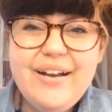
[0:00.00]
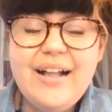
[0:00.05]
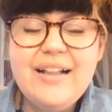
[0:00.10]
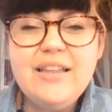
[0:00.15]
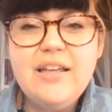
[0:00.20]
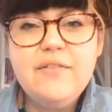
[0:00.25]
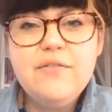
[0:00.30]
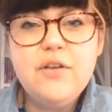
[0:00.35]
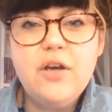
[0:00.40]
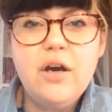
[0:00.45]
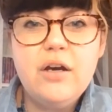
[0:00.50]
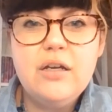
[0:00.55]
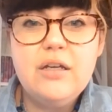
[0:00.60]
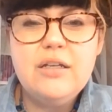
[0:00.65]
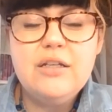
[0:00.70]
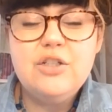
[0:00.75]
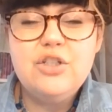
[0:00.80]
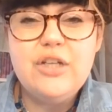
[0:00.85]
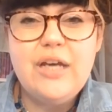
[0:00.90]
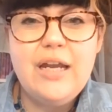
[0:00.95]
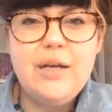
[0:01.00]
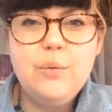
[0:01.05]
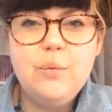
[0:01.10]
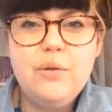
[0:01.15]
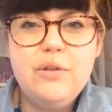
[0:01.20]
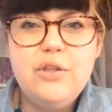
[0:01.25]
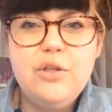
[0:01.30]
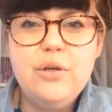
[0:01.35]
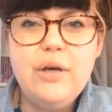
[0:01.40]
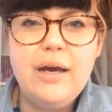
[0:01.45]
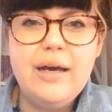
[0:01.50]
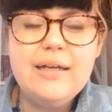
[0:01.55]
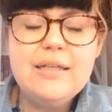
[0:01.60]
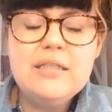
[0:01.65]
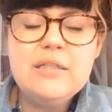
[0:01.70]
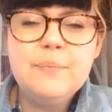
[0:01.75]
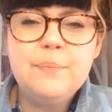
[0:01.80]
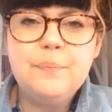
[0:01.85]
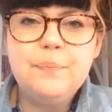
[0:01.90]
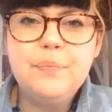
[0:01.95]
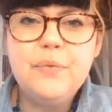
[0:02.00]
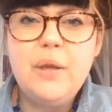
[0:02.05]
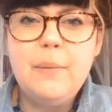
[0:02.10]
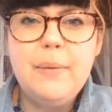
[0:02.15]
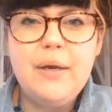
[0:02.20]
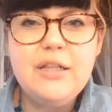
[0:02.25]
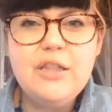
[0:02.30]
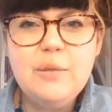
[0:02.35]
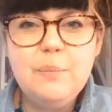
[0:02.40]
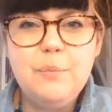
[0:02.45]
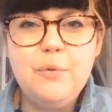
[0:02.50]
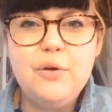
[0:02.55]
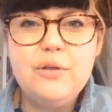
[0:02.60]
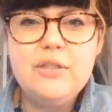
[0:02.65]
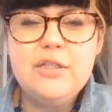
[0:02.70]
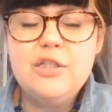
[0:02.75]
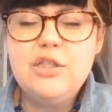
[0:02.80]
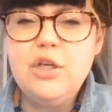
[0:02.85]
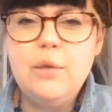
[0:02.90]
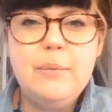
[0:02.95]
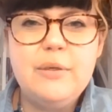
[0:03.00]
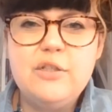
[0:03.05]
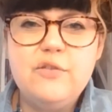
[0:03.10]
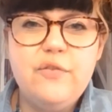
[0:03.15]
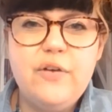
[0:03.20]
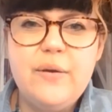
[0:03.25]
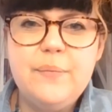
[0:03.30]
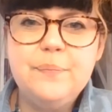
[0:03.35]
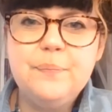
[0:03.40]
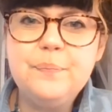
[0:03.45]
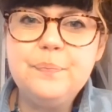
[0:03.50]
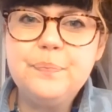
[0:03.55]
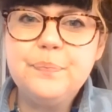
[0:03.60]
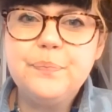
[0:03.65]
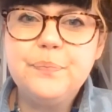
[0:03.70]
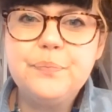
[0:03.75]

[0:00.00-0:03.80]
I love talking and chatting with you guys about the books. It's so much fun.